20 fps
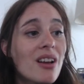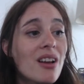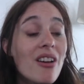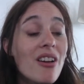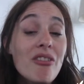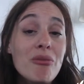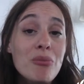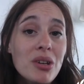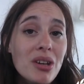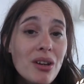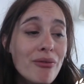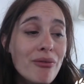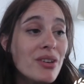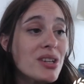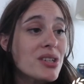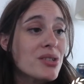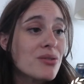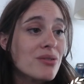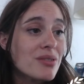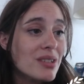government
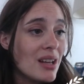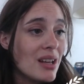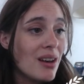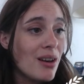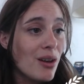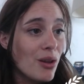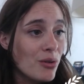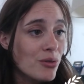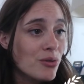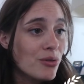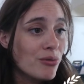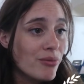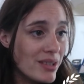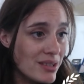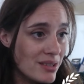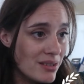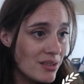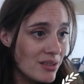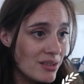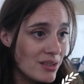officials, and local
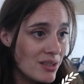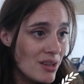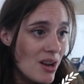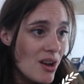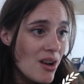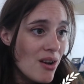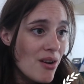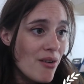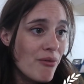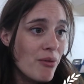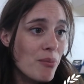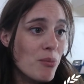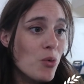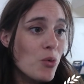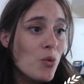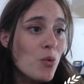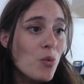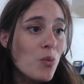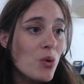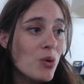residents from
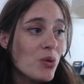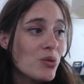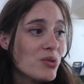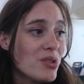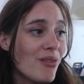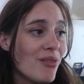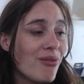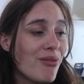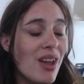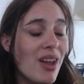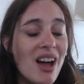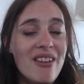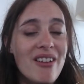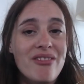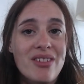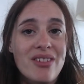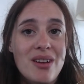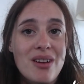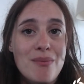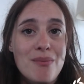all walks of life
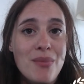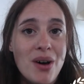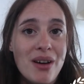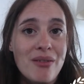by